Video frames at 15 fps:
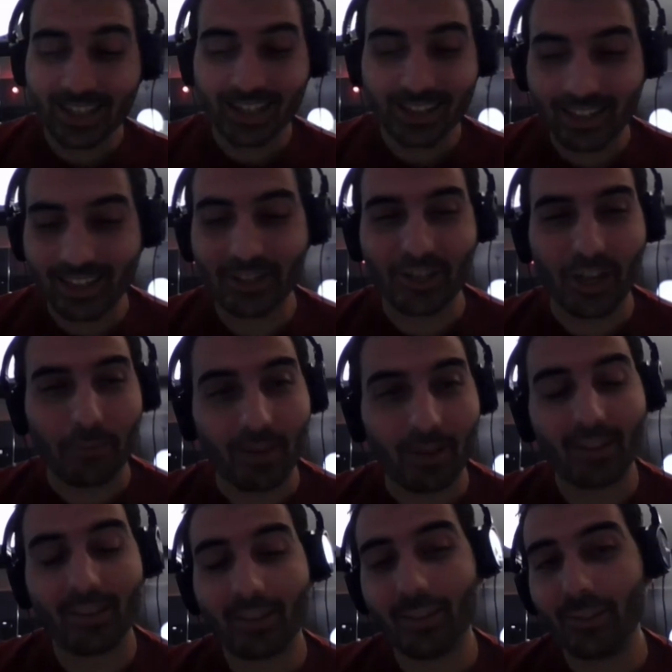like a cliche,
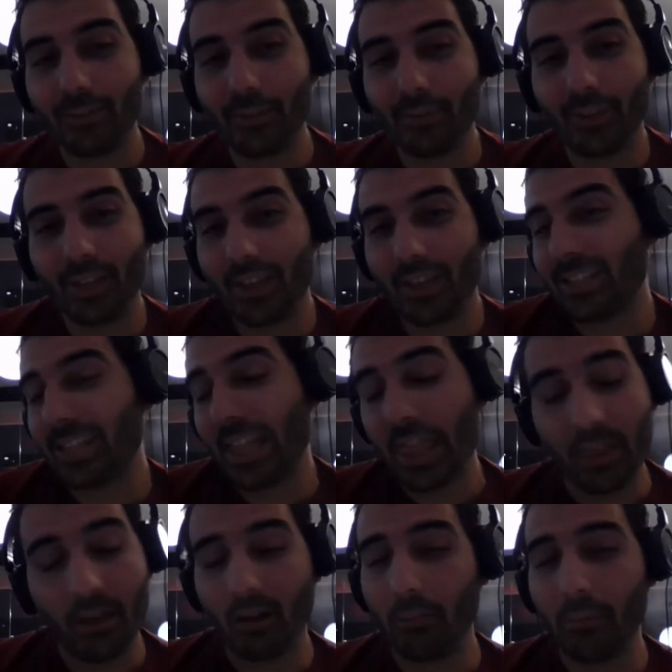but the, the, funny thing is,
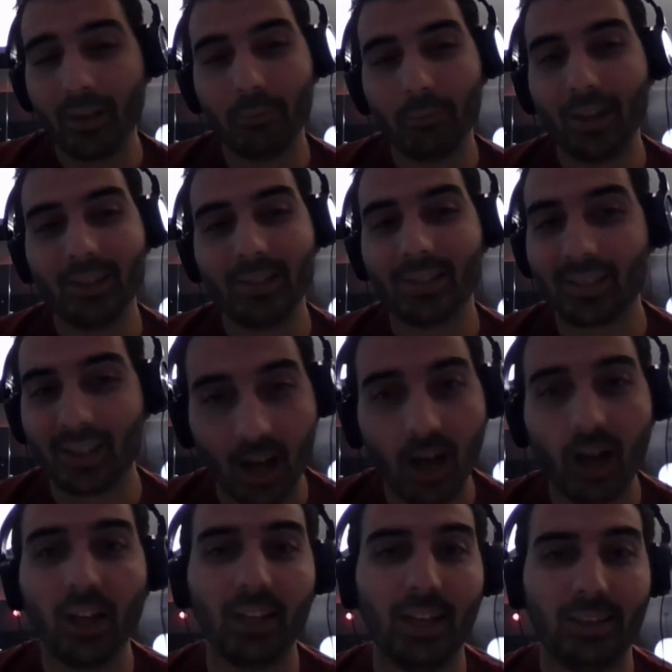not many places
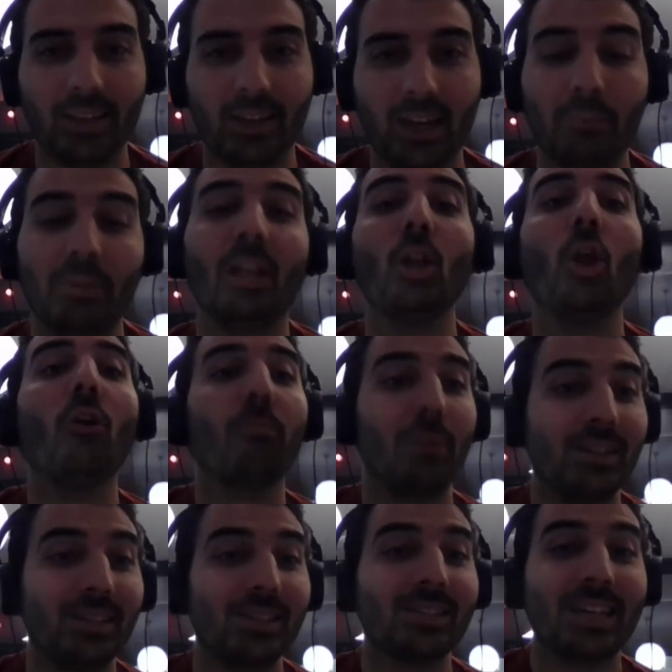are like that. I mean, a lot of
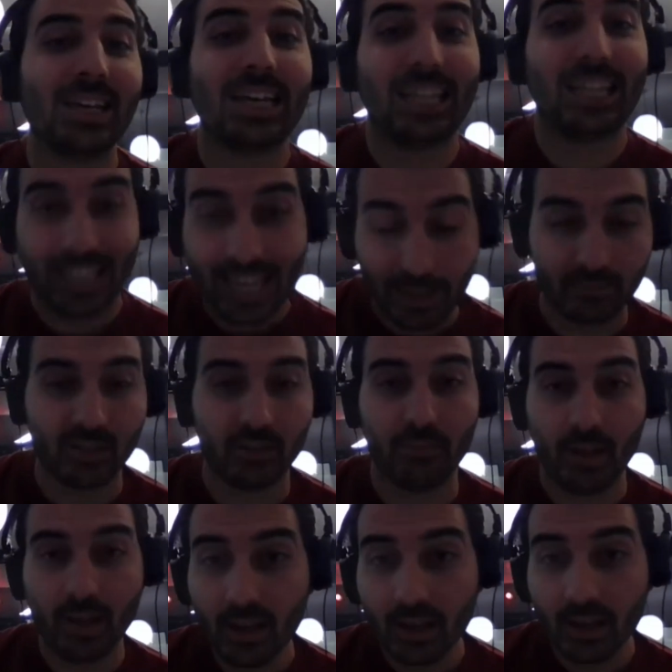places claim to
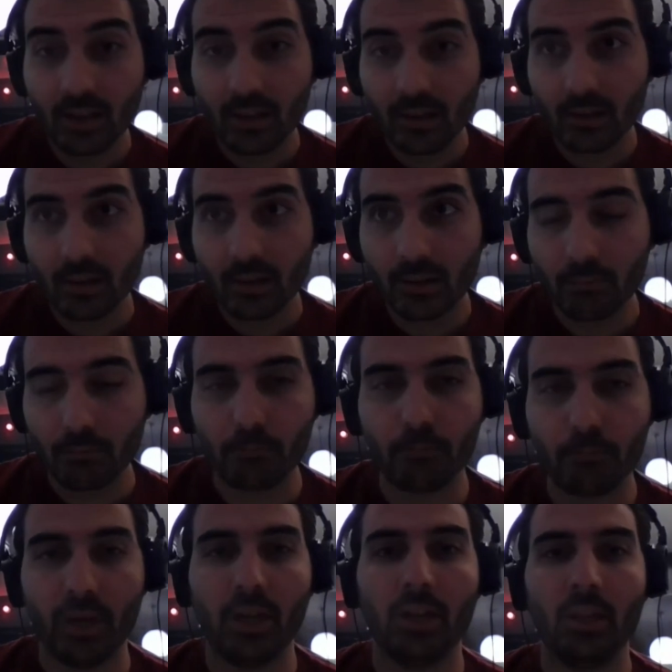be, yeah,
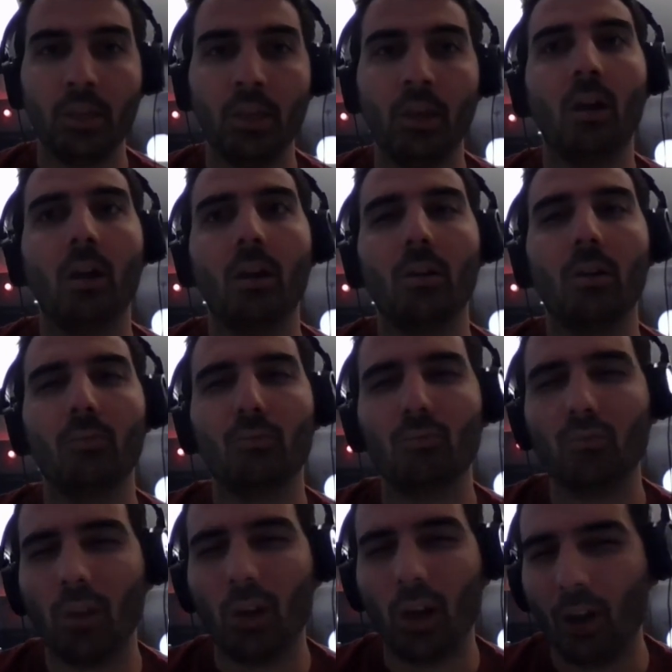but not
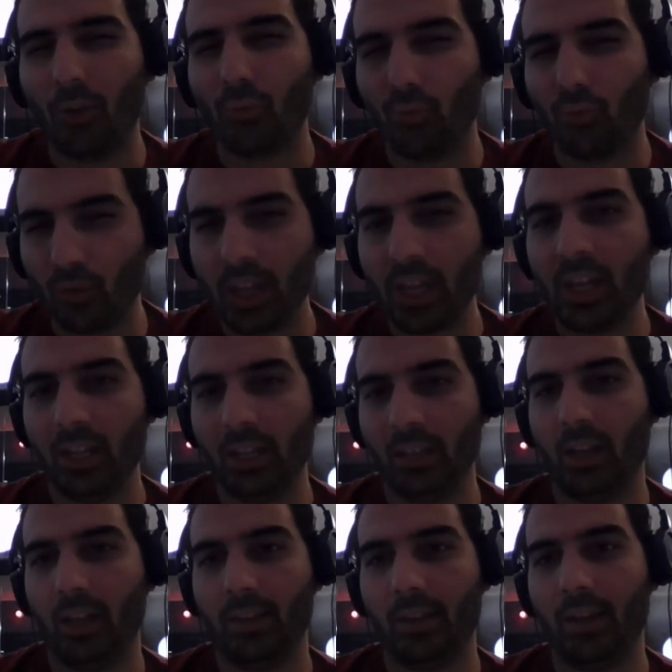are really
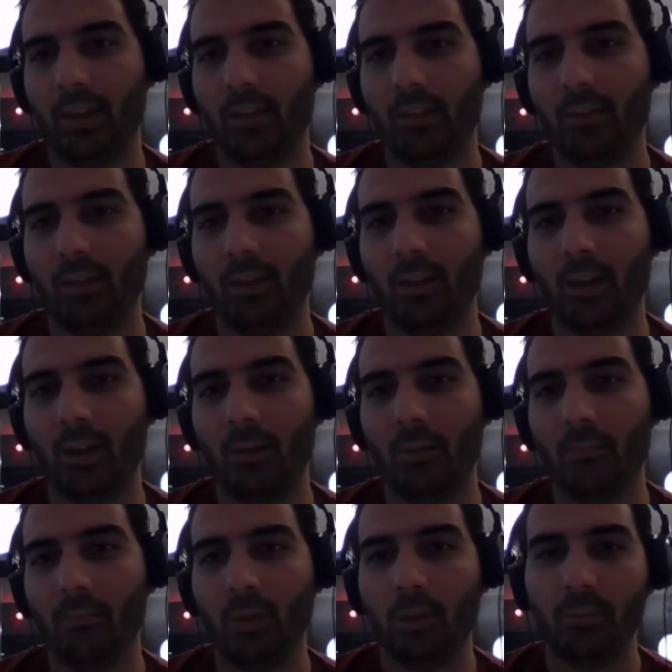like that.
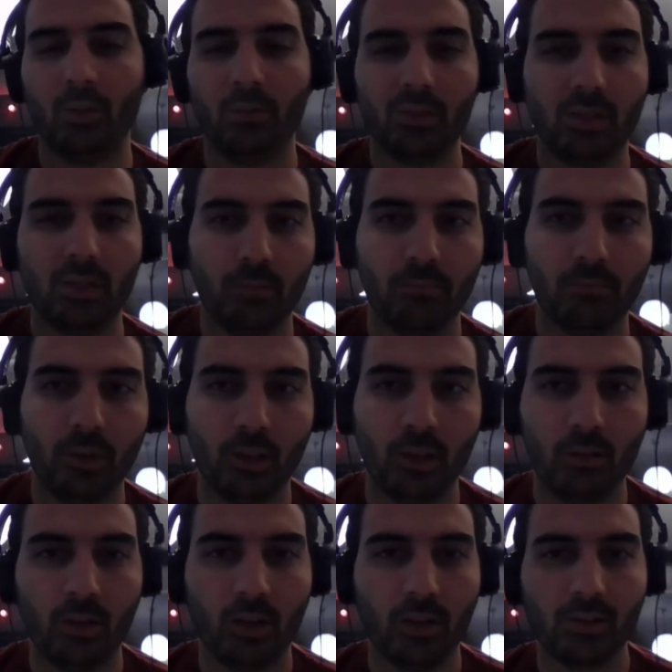Um, I mean, obviously, in
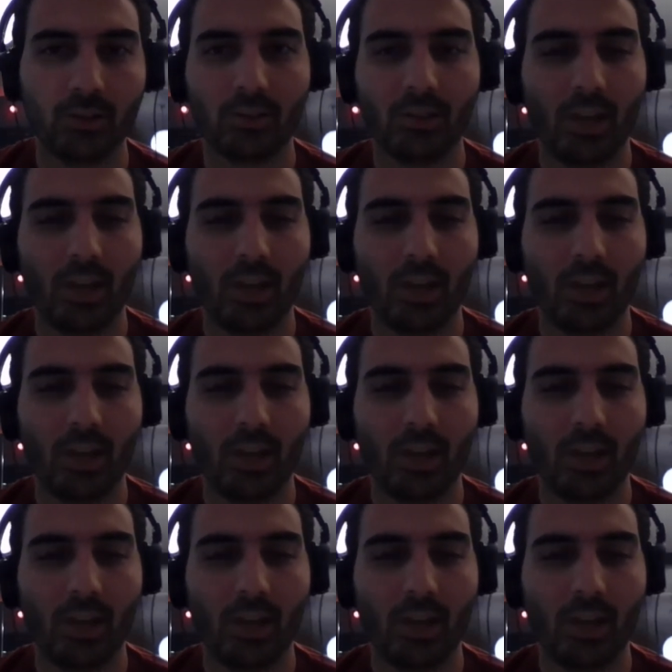your guys'